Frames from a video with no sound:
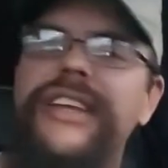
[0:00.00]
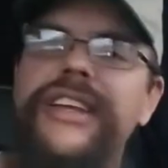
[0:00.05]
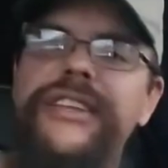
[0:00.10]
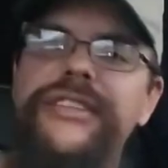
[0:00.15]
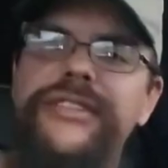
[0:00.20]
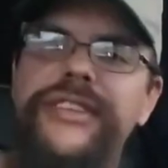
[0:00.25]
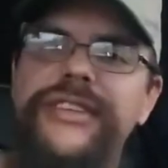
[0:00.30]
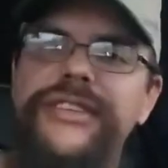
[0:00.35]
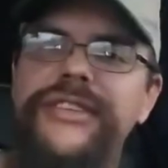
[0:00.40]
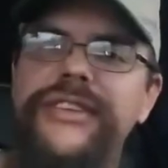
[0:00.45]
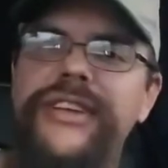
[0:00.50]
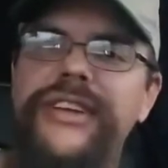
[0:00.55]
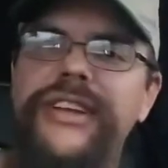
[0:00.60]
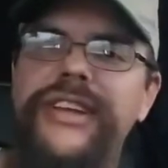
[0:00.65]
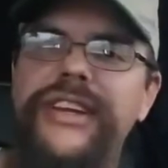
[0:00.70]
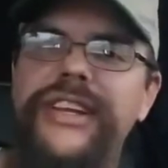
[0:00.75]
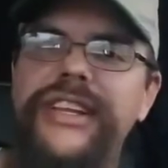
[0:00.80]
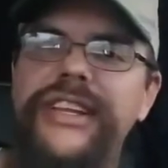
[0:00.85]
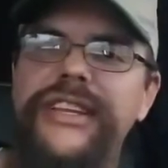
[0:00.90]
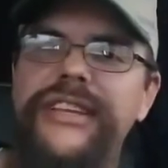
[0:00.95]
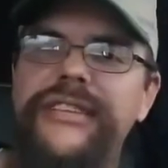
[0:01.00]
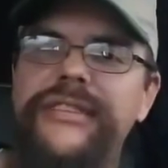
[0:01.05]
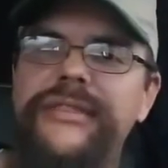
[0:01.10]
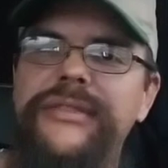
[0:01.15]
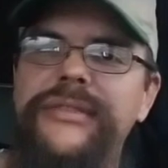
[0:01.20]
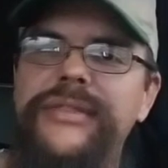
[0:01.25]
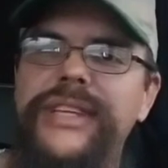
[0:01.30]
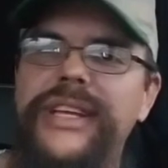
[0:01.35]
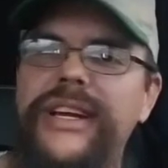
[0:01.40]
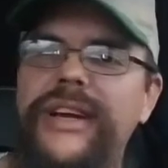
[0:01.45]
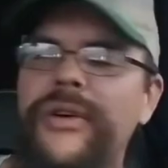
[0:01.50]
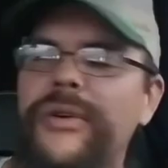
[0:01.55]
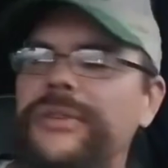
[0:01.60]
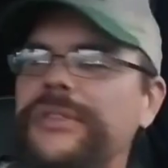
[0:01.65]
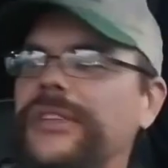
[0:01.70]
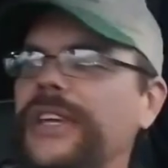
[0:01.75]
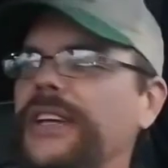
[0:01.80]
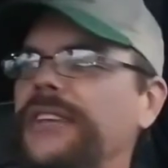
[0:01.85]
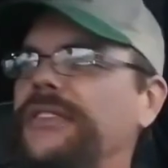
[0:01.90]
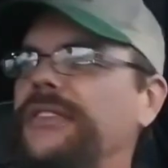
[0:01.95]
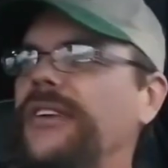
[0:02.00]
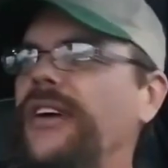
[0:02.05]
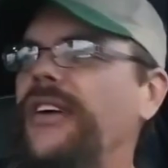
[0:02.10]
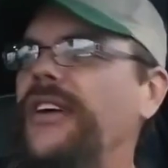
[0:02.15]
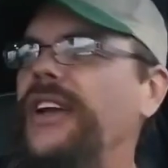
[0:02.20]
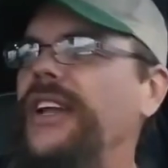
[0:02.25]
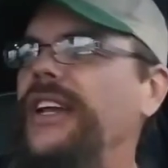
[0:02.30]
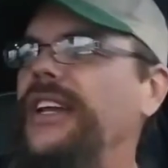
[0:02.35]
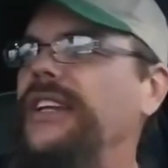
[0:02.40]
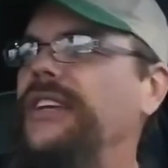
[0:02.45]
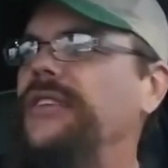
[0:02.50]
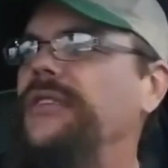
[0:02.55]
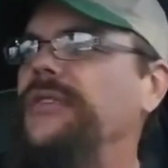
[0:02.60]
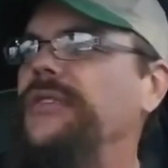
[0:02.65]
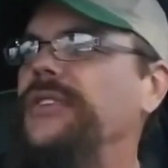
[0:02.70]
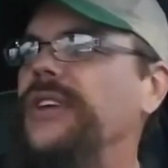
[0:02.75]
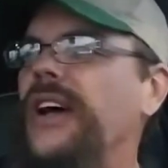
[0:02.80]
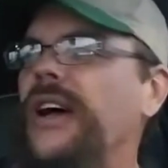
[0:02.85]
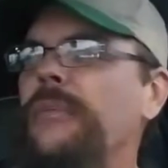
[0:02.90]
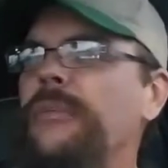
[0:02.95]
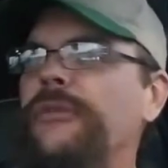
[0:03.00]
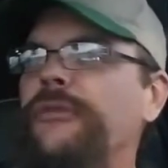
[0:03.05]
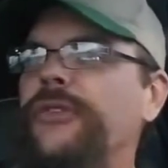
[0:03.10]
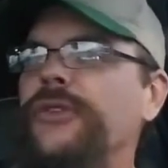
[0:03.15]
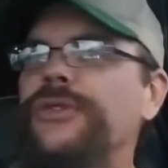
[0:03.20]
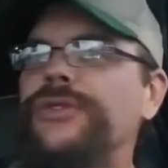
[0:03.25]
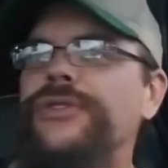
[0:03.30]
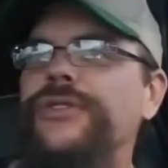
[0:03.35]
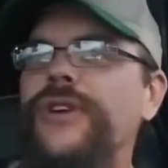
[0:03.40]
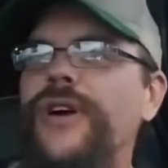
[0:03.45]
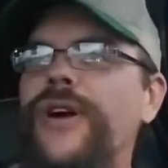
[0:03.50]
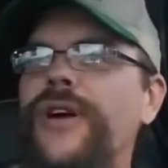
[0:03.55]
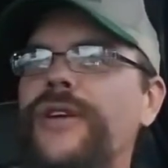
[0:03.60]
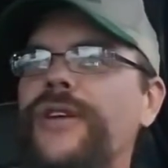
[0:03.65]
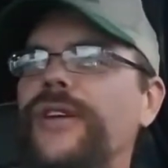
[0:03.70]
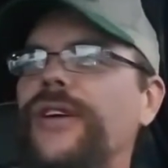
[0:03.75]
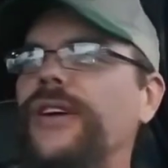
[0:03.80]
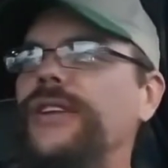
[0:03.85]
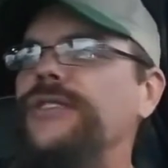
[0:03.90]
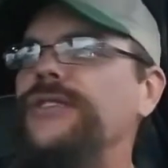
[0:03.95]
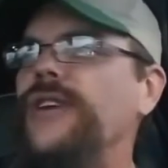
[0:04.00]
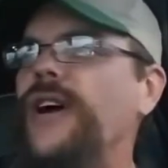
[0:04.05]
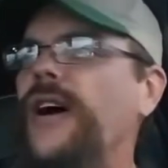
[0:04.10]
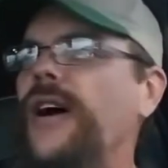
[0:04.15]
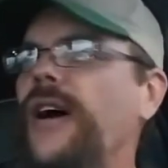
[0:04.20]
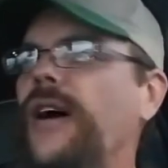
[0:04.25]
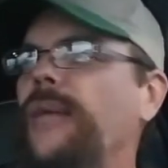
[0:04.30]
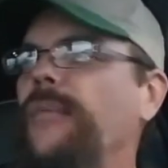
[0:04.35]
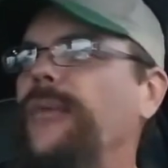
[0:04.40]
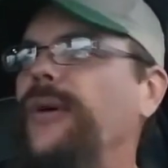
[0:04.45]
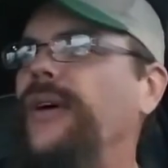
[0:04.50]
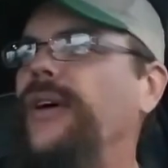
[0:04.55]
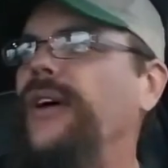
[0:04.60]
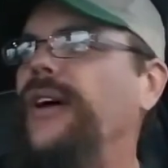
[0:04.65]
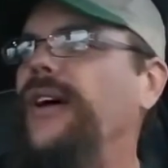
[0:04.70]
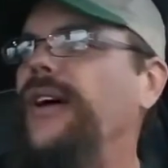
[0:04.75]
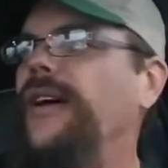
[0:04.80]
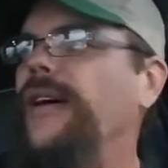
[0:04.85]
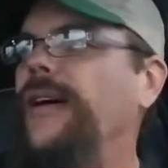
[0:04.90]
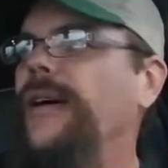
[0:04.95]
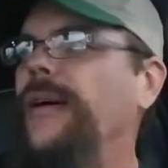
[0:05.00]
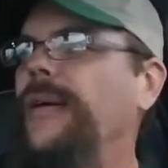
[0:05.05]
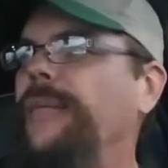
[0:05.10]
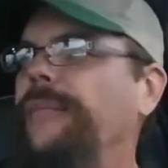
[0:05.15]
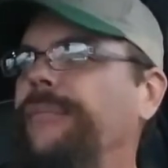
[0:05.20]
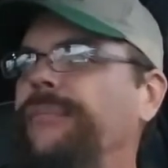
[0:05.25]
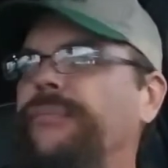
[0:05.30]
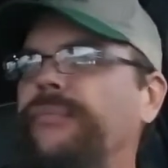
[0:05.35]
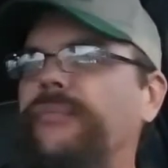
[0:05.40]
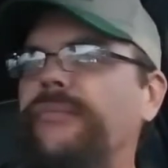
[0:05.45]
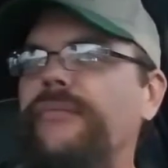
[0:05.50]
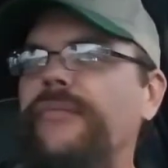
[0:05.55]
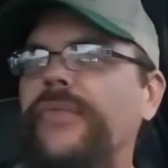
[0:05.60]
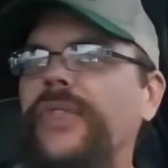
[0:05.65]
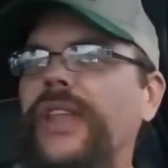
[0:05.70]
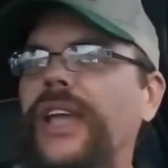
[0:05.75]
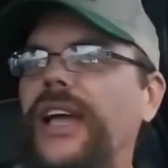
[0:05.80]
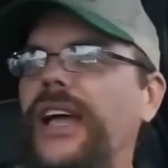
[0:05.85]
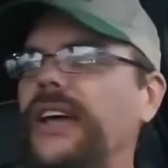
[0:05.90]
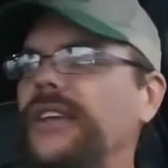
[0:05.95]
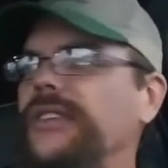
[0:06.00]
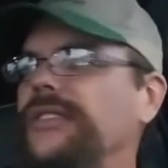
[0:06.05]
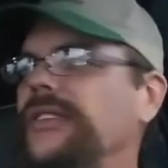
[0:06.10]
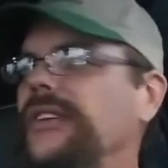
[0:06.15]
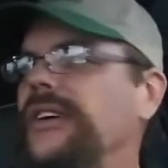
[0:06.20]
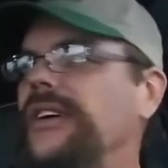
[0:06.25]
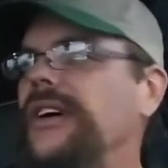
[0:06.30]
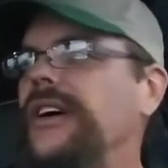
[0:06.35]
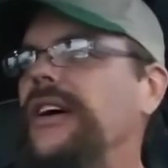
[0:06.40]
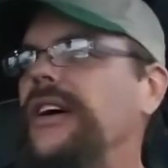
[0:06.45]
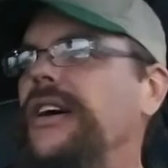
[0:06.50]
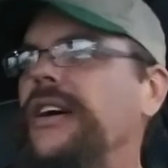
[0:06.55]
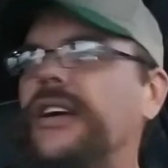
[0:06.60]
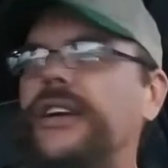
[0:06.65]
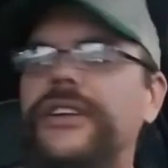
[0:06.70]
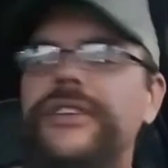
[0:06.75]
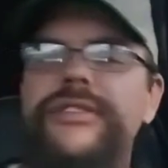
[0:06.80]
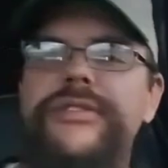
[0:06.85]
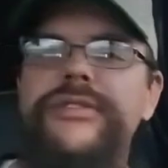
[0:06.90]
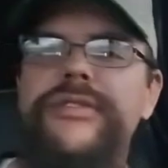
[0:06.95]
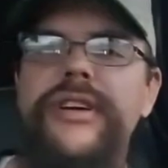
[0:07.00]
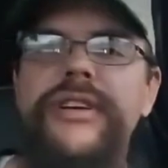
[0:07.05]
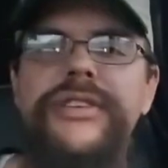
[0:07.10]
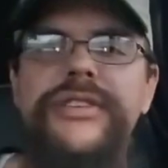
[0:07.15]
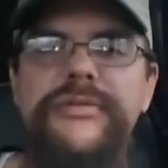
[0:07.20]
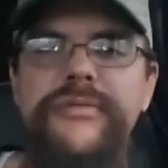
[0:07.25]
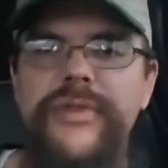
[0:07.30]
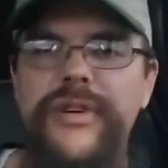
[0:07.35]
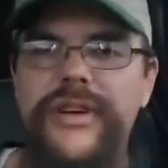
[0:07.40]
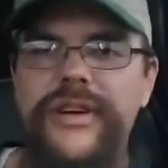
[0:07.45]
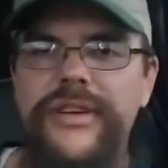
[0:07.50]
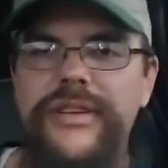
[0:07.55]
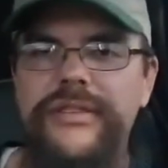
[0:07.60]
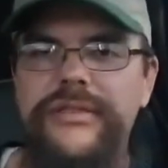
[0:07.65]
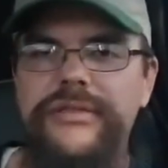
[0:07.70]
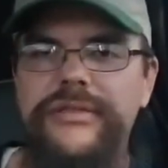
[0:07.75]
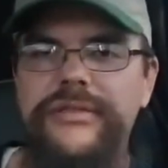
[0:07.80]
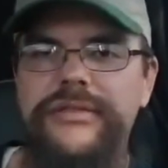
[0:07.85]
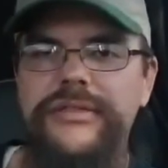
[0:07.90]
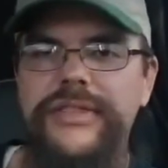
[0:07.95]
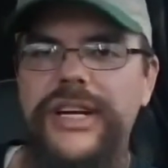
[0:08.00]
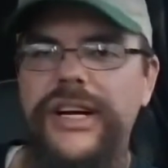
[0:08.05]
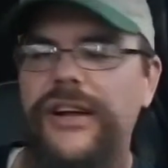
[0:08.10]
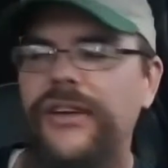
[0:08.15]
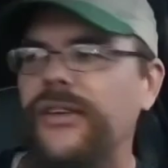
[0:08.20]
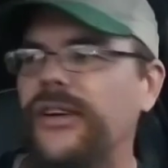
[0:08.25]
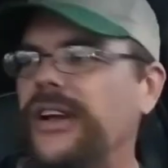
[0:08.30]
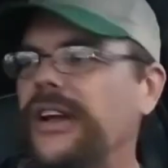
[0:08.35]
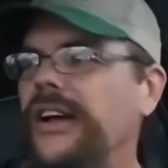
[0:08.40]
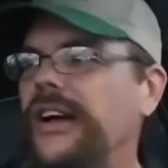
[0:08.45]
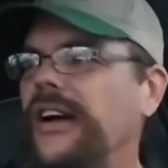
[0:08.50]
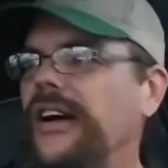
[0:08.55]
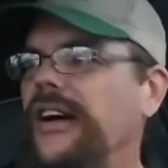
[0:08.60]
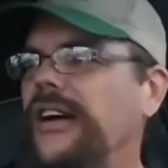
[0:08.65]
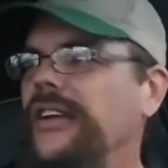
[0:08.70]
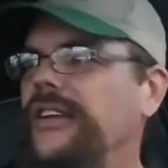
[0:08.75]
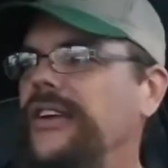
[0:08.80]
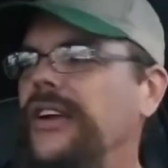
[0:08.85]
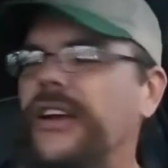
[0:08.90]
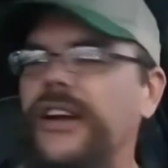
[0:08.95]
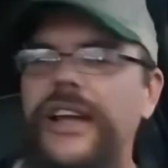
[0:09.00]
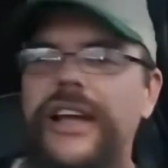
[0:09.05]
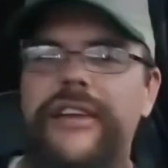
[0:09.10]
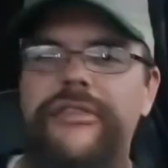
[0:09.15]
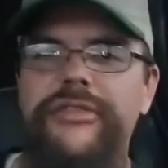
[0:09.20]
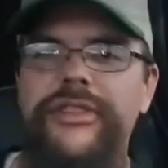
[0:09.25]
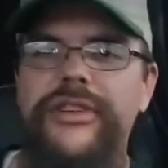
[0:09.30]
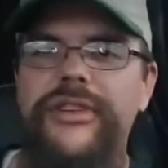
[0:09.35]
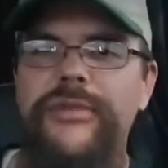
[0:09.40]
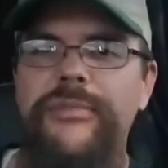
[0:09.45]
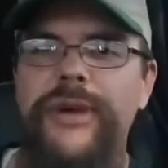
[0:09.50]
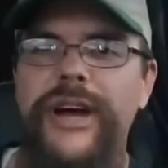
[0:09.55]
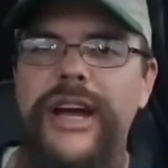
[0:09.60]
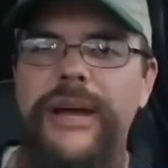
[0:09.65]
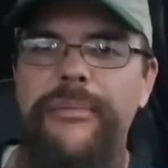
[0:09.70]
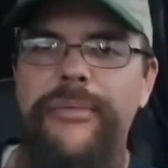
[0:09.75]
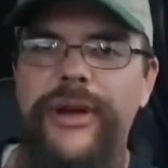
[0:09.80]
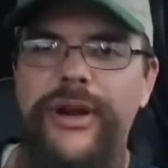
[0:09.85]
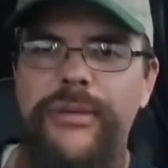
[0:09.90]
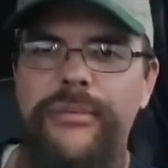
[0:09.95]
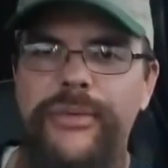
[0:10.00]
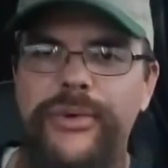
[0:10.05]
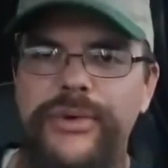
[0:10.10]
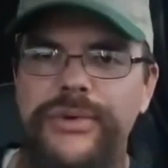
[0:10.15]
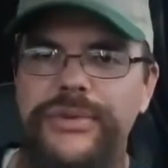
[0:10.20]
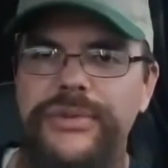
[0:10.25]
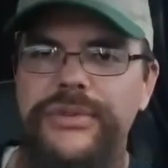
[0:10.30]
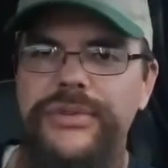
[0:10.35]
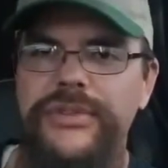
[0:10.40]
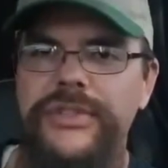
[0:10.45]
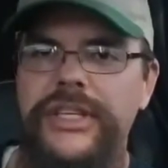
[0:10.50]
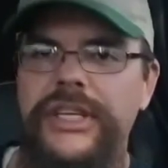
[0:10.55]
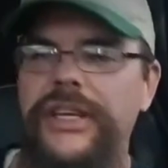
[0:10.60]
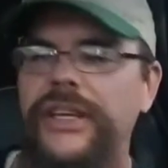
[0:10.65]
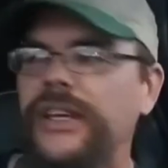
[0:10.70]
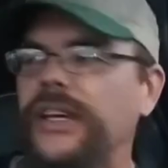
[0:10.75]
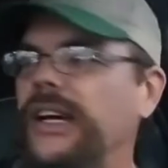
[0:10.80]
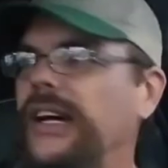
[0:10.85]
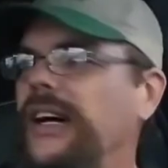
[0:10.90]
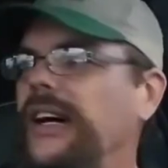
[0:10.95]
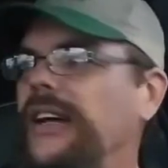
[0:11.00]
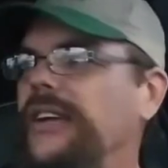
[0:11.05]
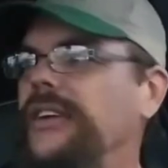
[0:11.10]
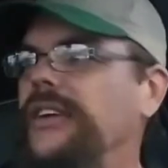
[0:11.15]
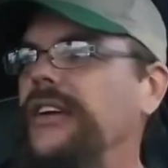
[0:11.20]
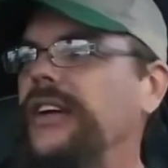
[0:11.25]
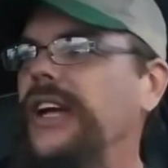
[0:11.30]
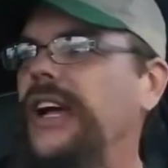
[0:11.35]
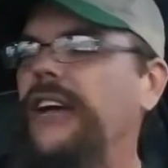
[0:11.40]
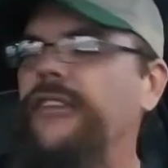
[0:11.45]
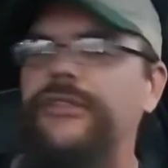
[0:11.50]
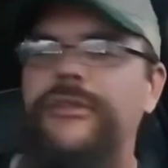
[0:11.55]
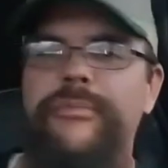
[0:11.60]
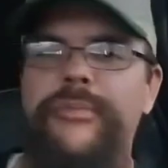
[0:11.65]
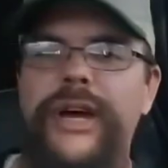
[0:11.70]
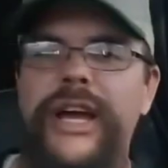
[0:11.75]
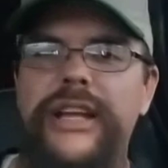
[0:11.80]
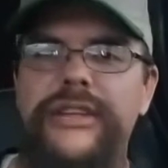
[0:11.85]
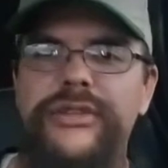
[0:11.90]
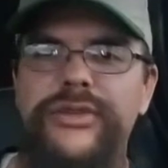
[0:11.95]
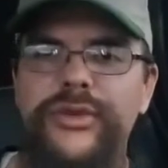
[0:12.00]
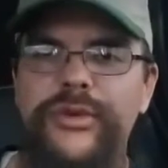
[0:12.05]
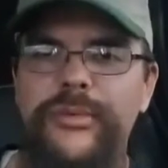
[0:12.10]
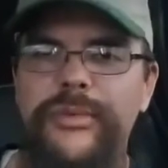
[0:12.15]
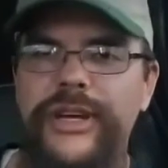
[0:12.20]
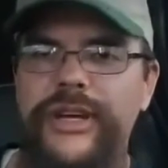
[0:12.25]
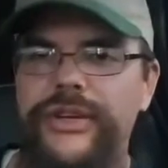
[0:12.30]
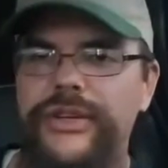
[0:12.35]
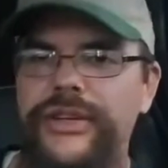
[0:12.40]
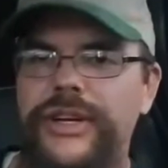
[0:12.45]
things that you're gonna need you know it's like starting any new job if you start a job um, as a, a, construction worker you know uh, you're gonna have to go buy a pair of boots uh, you're going to have to buy a tool belt.